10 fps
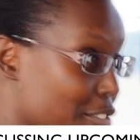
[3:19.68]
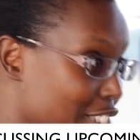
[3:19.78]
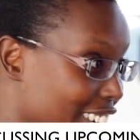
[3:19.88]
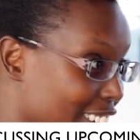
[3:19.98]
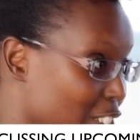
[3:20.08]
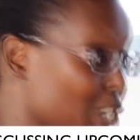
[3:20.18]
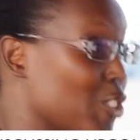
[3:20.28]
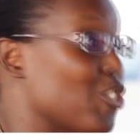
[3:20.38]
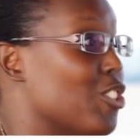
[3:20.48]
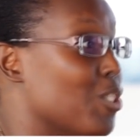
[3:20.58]
African,
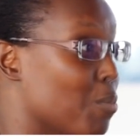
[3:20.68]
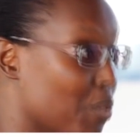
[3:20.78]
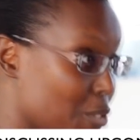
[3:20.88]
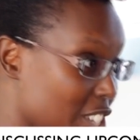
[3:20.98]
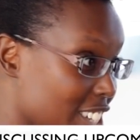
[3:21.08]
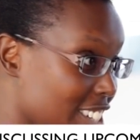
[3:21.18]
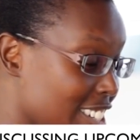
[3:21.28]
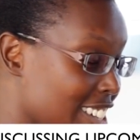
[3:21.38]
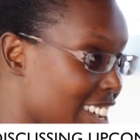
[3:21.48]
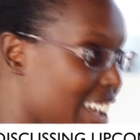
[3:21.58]
not just a Burundian.
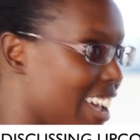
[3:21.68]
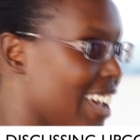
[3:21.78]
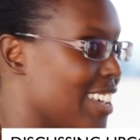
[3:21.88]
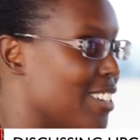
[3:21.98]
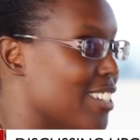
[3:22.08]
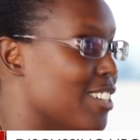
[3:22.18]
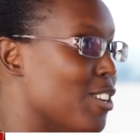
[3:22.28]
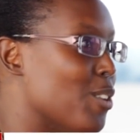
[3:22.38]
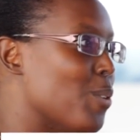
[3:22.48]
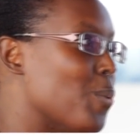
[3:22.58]
And
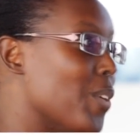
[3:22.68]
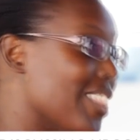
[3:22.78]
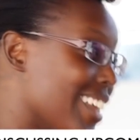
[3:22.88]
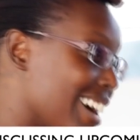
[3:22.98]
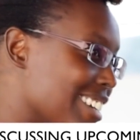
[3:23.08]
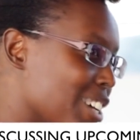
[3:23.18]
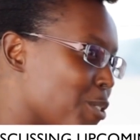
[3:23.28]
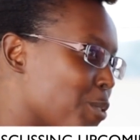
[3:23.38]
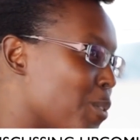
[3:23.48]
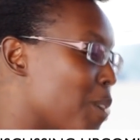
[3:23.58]
with that, I
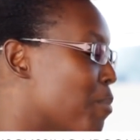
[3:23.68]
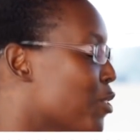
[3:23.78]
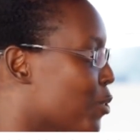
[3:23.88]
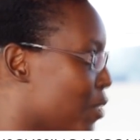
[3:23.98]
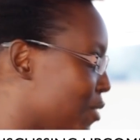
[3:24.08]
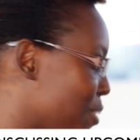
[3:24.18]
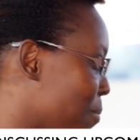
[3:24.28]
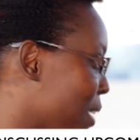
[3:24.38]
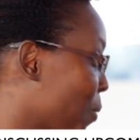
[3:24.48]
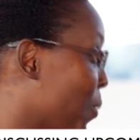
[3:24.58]
grew up
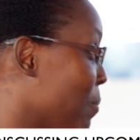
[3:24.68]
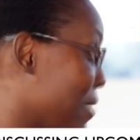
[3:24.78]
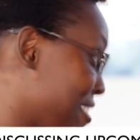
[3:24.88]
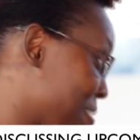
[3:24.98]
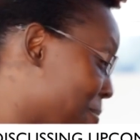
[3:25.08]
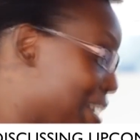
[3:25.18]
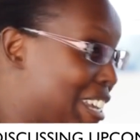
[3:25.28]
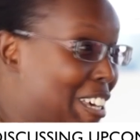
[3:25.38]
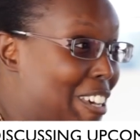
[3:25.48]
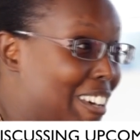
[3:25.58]
surrounded by women, a bit
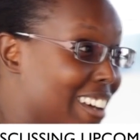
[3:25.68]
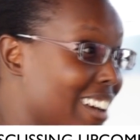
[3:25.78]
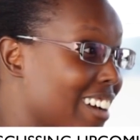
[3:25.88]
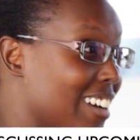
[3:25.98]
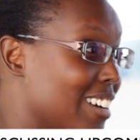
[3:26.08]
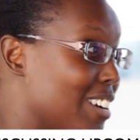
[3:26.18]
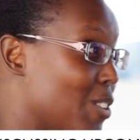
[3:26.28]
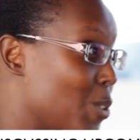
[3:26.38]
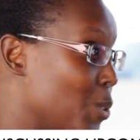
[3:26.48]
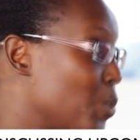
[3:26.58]
like
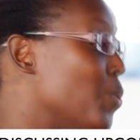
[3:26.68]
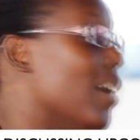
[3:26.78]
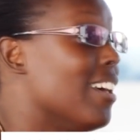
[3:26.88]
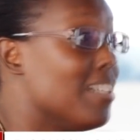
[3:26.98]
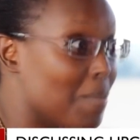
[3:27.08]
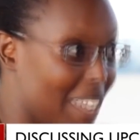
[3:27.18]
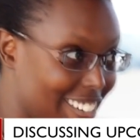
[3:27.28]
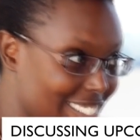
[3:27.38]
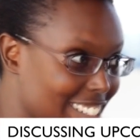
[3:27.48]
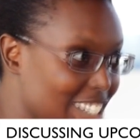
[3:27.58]
Olu, and
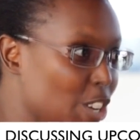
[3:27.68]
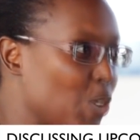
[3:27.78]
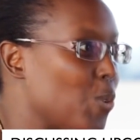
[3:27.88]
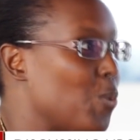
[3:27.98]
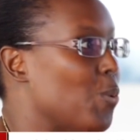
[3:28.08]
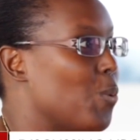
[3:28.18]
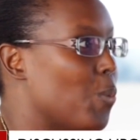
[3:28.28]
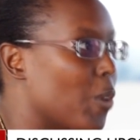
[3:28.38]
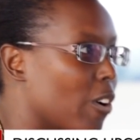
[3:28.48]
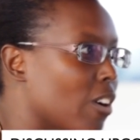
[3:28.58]
men who
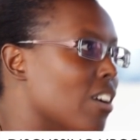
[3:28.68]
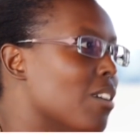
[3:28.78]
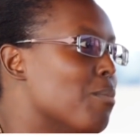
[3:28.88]
were